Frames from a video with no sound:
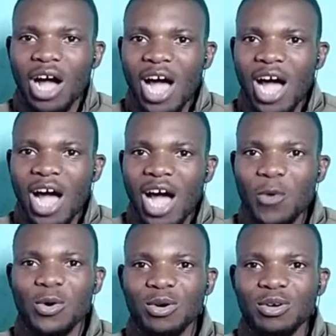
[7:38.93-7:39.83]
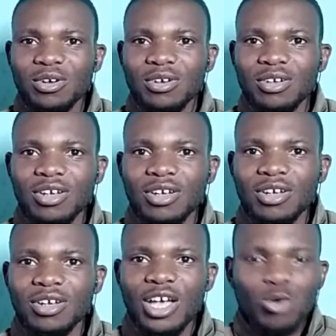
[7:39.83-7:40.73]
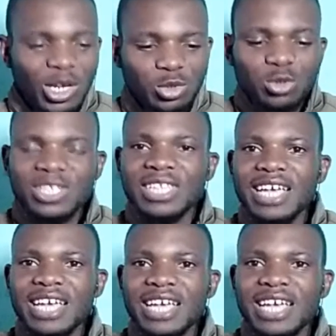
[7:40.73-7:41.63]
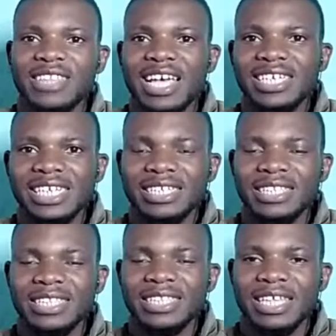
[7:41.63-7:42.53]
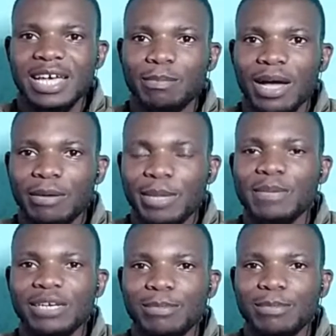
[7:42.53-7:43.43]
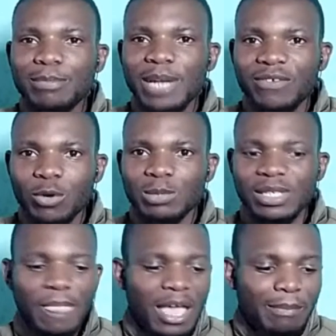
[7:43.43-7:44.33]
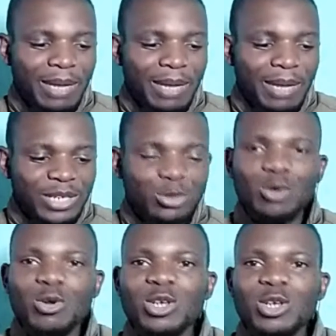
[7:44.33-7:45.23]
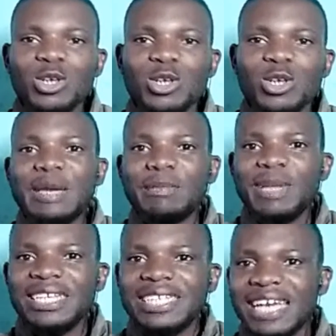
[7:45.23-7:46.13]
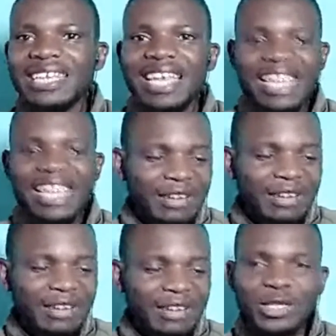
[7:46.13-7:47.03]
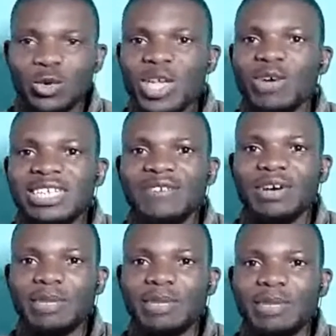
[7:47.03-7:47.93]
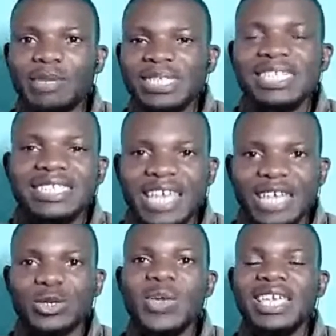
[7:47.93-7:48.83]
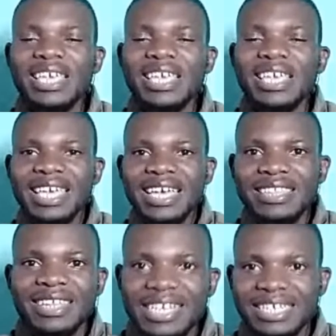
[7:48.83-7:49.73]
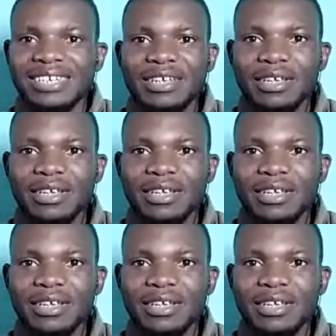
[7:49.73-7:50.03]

How? You want to use their payment platforms, but you don't want to see their military doing whatever business they are doing here in the region.